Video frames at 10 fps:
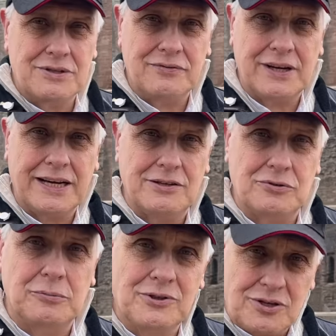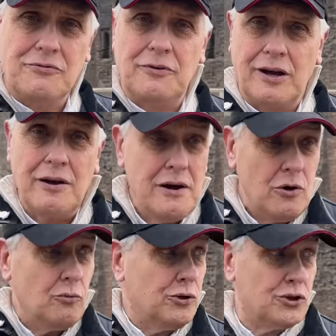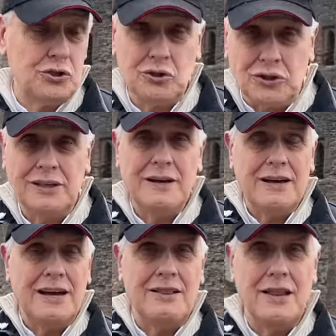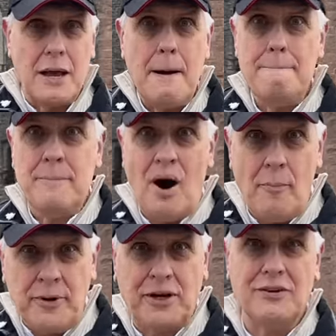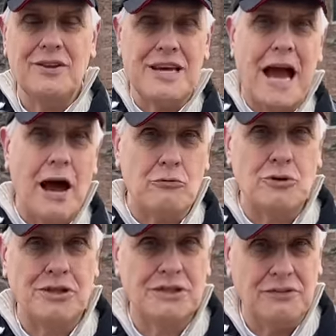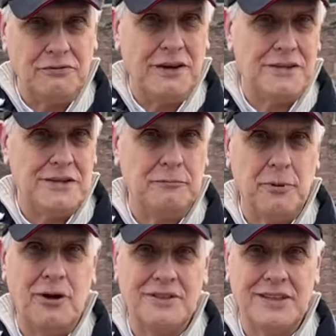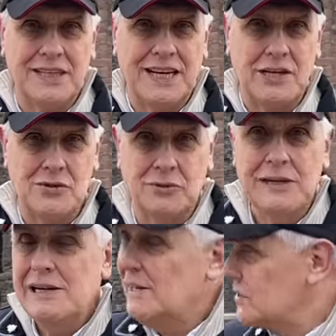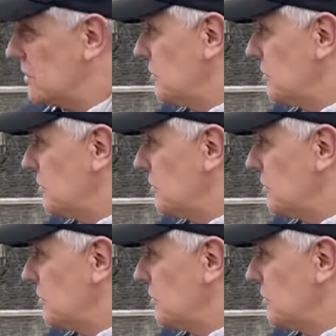of the castle, because don't forget, we're stood in the Barbican, the outer defensive part of the castle. So